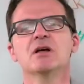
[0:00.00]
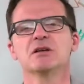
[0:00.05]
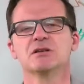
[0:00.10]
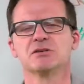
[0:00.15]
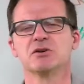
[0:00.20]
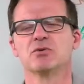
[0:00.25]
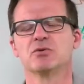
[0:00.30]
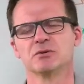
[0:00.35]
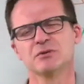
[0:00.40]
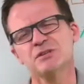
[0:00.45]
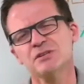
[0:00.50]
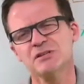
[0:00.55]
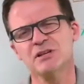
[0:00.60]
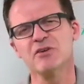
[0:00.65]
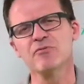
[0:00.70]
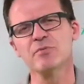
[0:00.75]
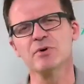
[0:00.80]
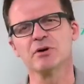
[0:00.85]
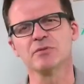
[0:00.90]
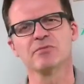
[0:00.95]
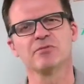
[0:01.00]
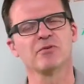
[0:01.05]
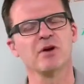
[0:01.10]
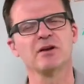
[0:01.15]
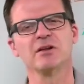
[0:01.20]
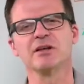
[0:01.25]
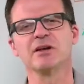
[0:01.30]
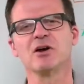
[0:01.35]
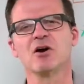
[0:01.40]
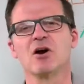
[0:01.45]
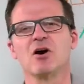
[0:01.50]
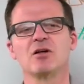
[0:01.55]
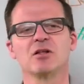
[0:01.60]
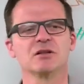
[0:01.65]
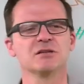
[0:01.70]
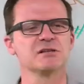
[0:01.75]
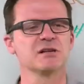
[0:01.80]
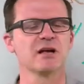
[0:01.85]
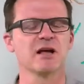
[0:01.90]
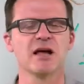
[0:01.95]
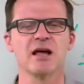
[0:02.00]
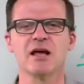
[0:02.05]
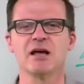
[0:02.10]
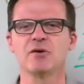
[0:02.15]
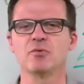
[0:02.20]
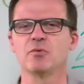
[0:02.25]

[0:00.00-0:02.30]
So just give them a friendly call and say, hey,